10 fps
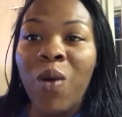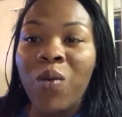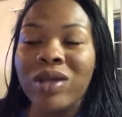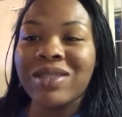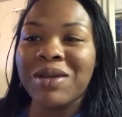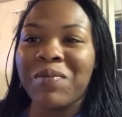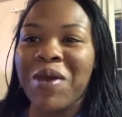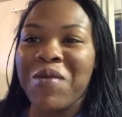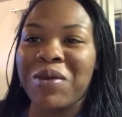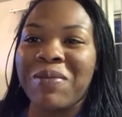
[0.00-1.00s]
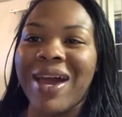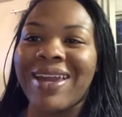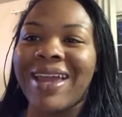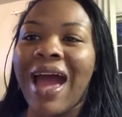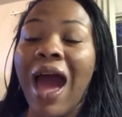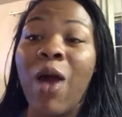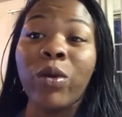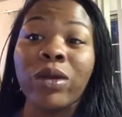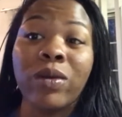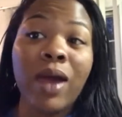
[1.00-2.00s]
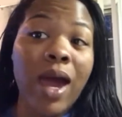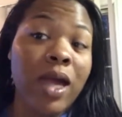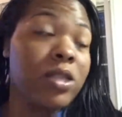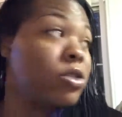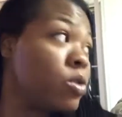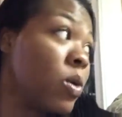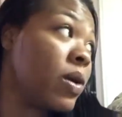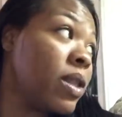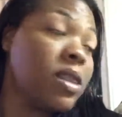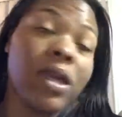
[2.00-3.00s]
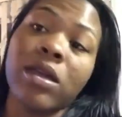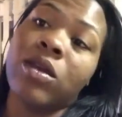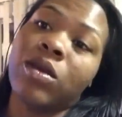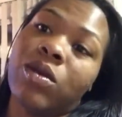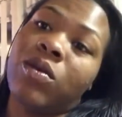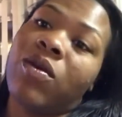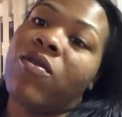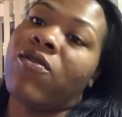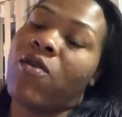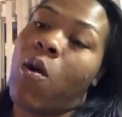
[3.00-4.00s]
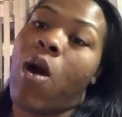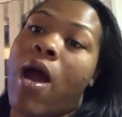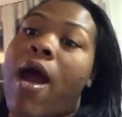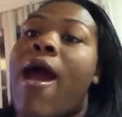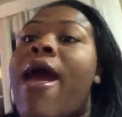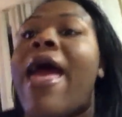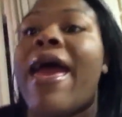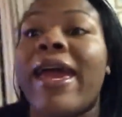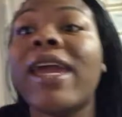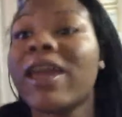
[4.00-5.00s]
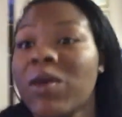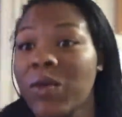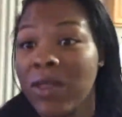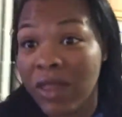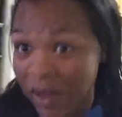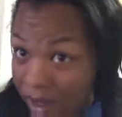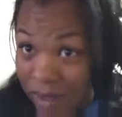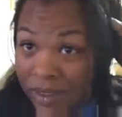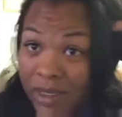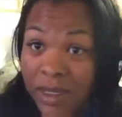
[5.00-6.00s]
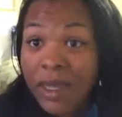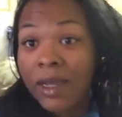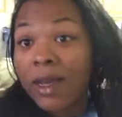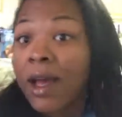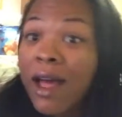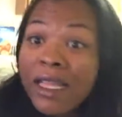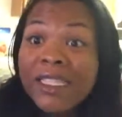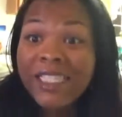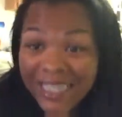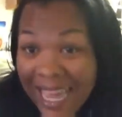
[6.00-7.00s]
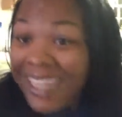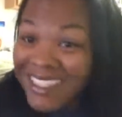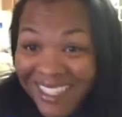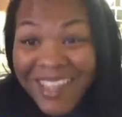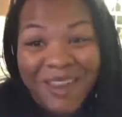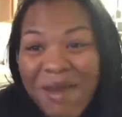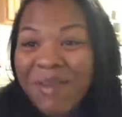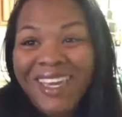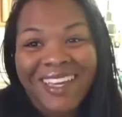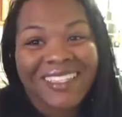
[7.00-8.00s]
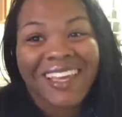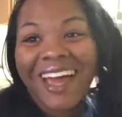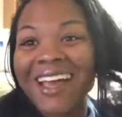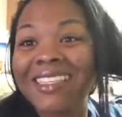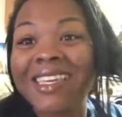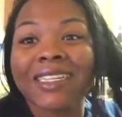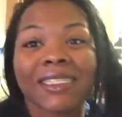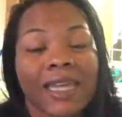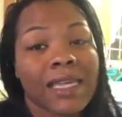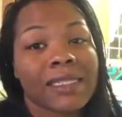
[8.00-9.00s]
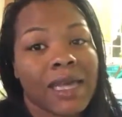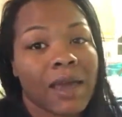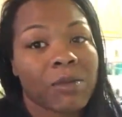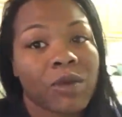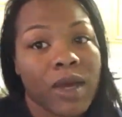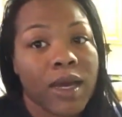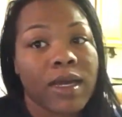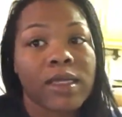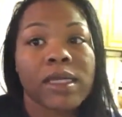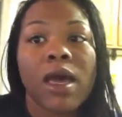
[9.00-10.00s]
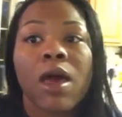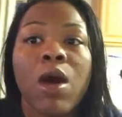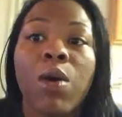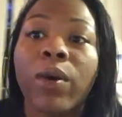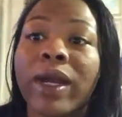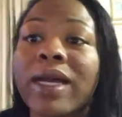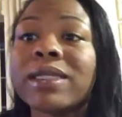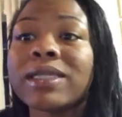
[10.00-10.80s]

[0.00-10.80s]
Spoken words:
What's up, everybody? How are you guys doing? Thank you for hanging with us tonight. Because, guys, it is nighttime, you guys. When I